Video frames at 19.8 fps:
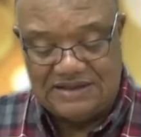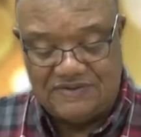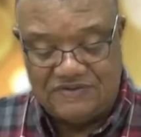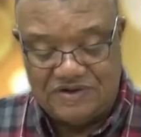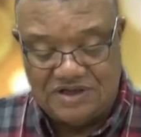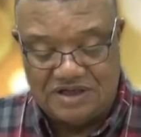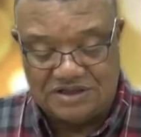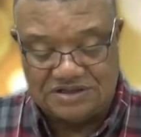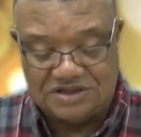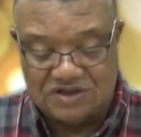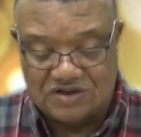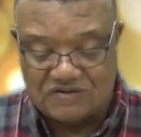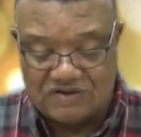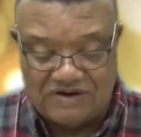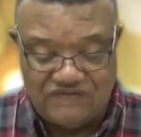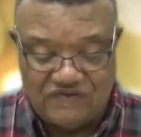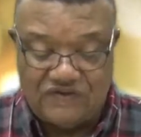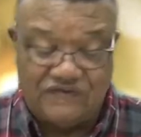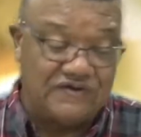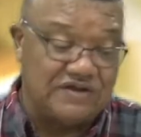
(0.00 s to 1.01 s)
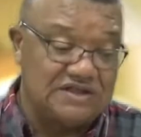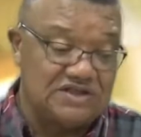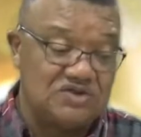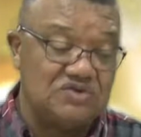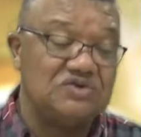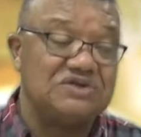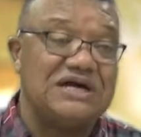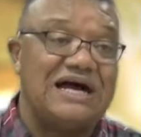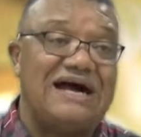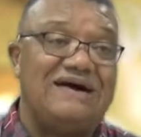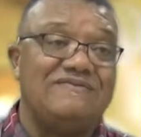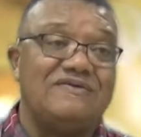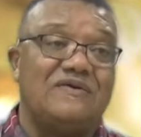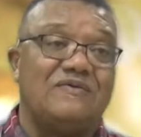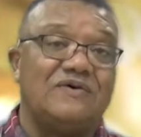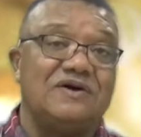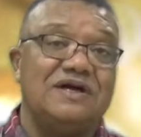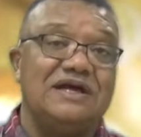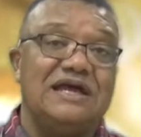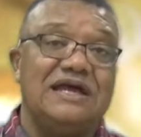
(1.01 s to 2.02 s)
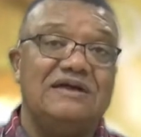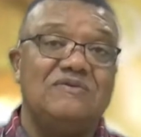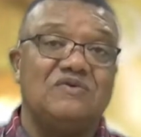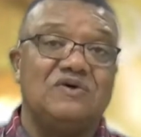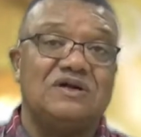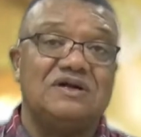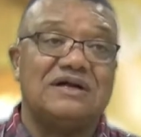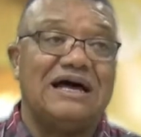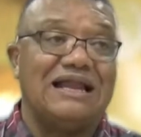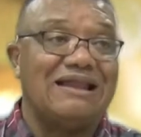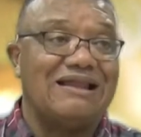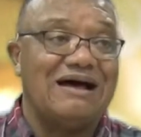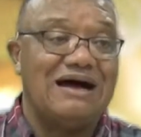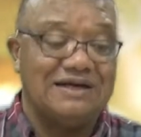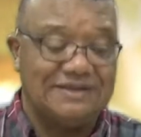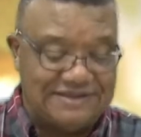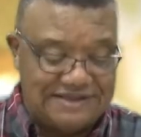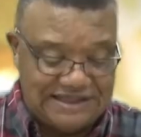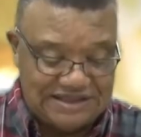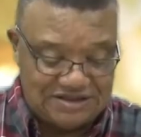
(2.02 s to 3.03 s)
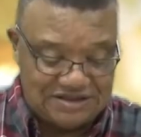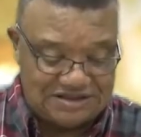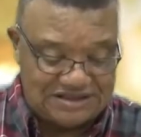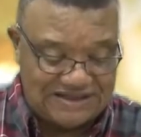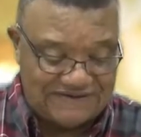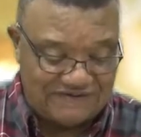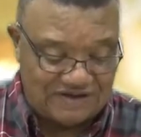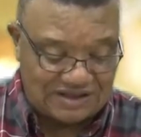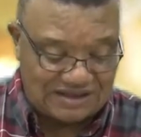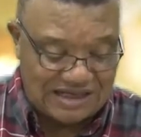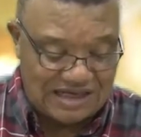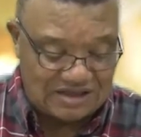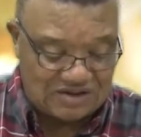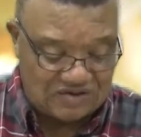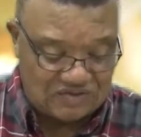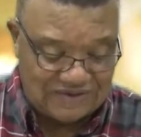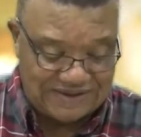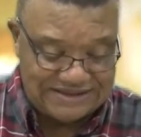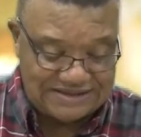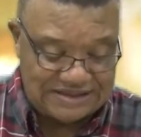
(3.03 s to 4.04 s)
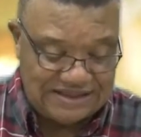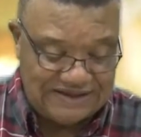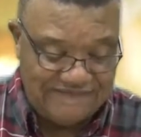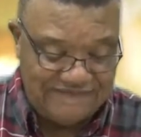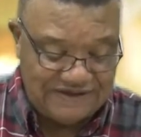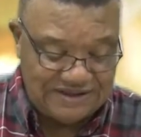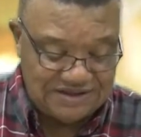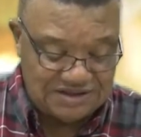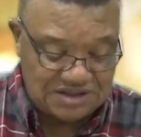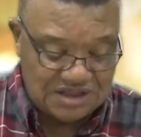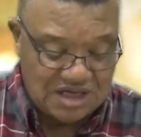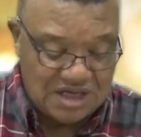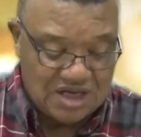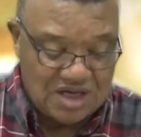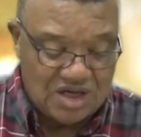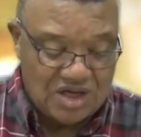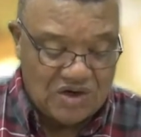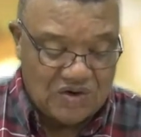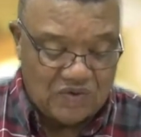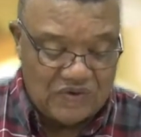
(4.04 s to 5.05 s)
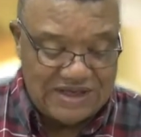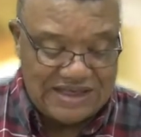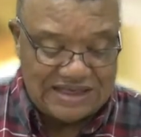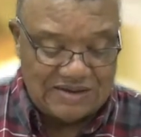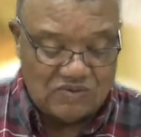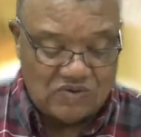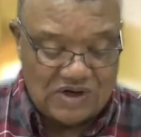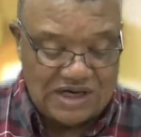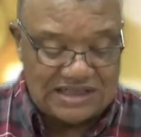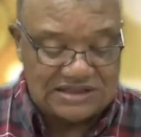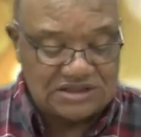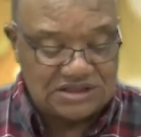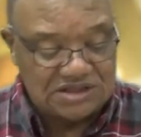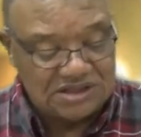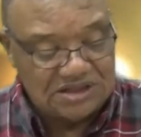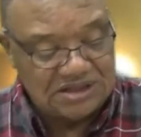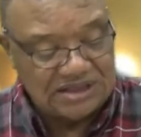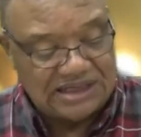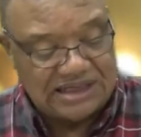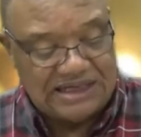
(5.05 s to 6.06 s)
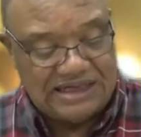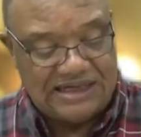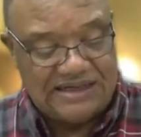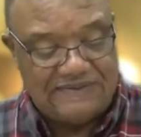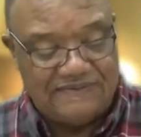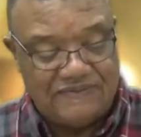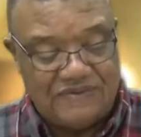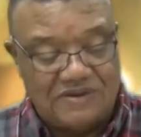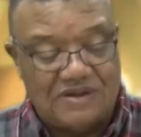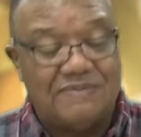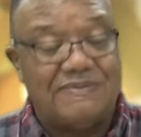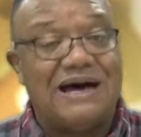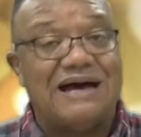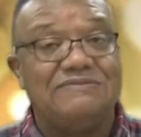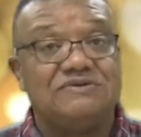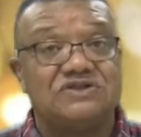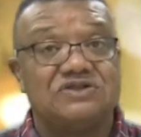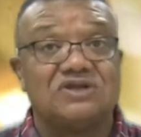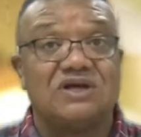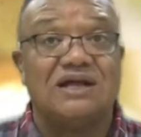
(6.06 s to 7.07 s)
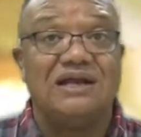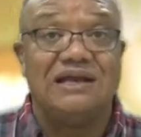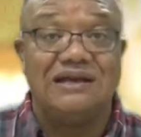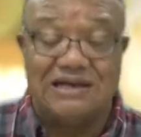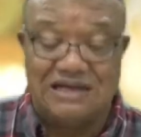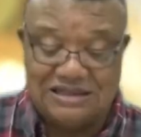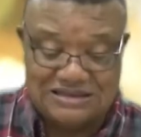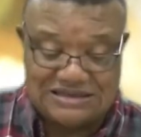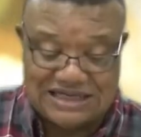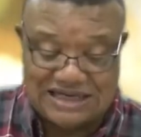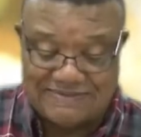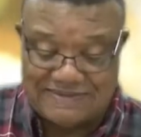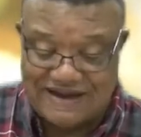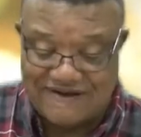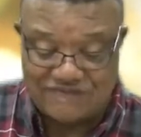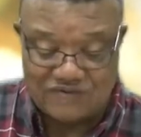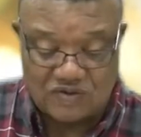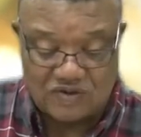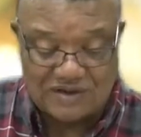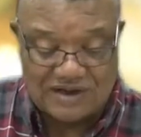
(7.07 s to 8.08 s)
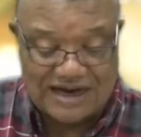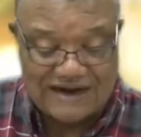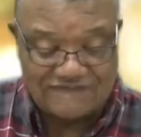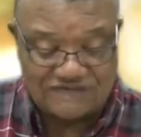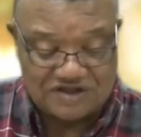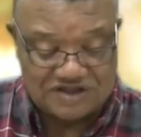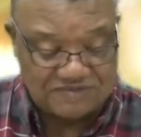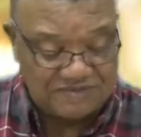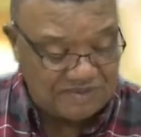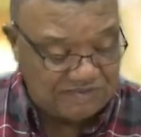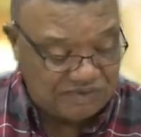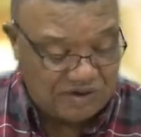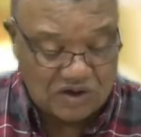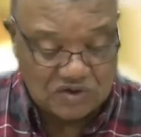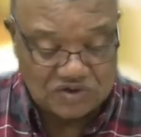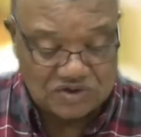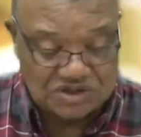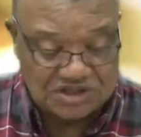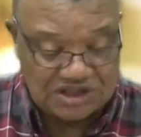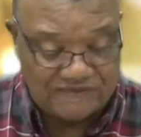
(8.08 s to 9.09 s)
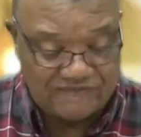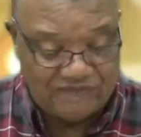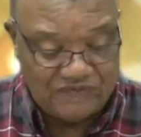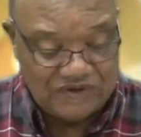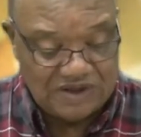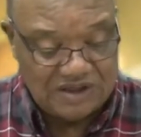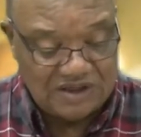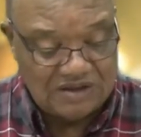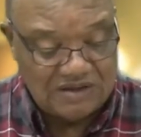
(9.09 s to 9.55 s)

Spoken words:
We are so grateful for this new time that we're in. We're not locked in to 7 o'clock on Wednesday evenings. We can watch the Bible study at any time after it's been posted.